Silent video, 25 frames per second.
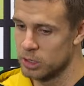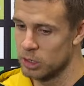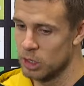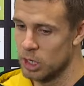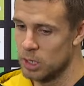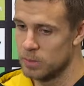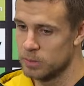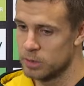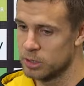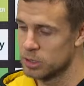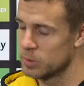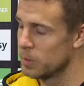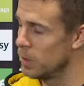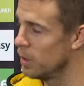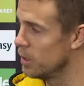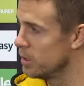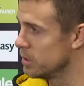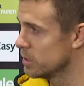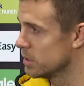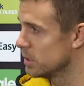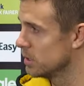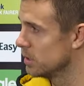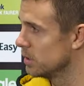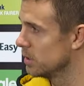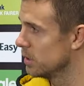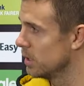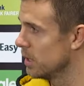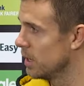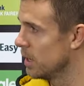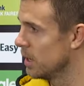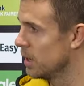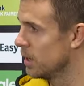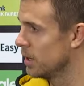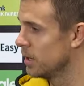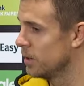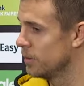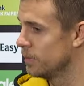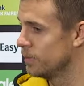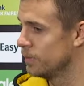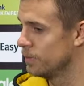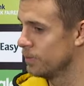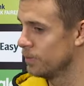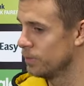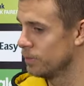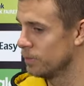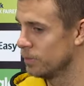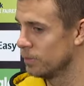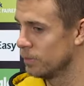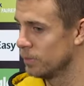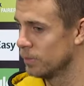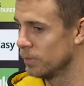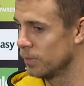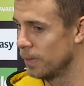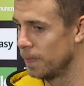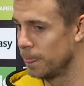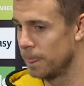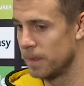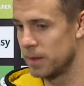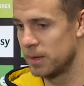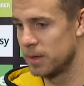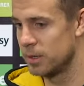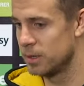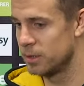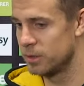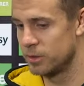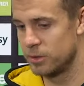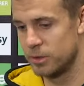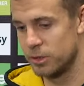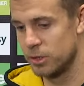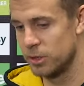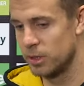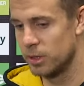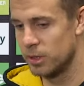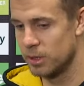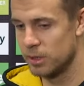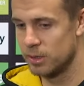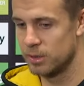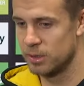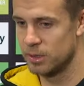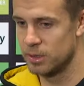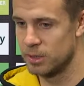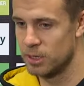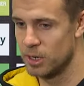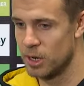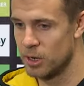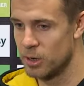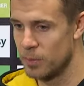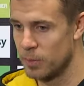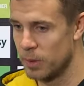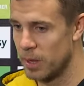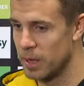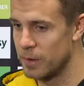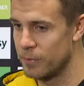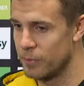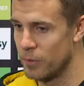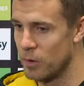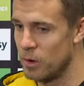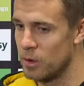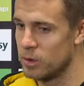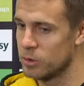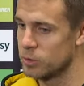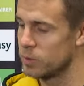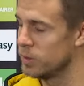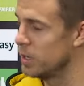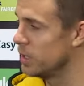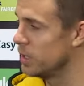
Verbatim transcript: times, I suppose, and um, and to you know to play finals, we